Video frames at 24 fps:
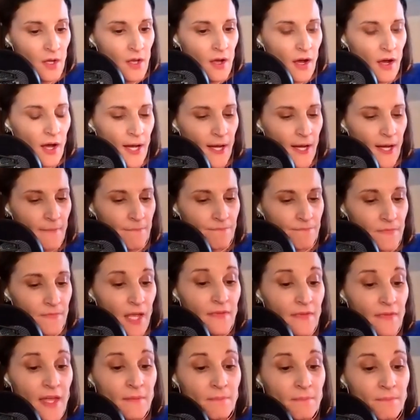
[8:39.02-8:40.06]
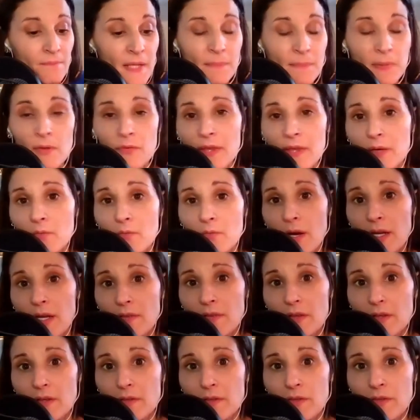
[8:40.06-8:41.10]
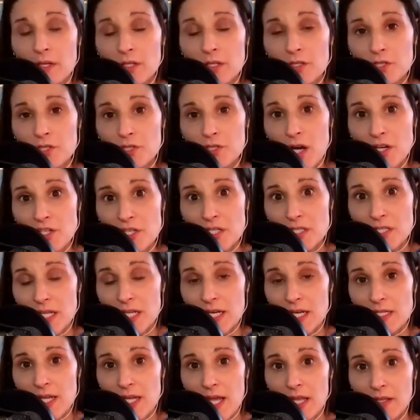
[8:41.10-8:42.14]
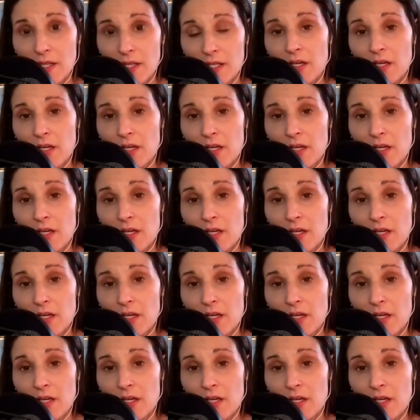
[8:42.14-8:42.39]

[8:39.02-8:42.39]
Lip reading: And then people then running the construction day to day, like